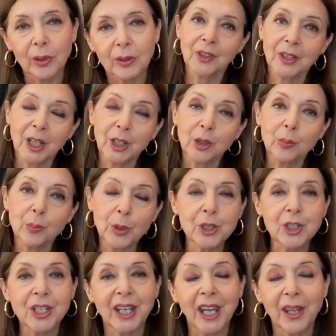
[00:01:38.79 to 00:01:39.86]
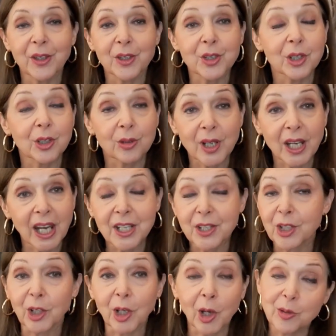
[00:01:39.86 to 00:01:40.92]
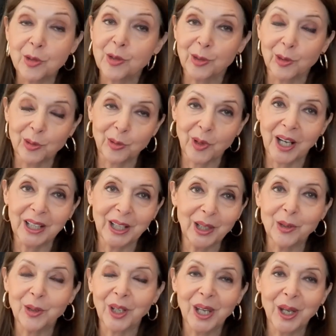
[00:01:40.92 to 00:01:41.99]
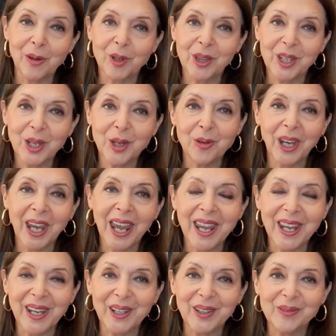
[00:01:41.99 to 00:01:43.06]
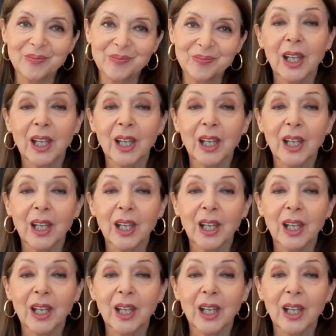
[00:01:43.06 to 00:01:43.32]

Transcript: that I could put together to create a coastal granny look here in the U K.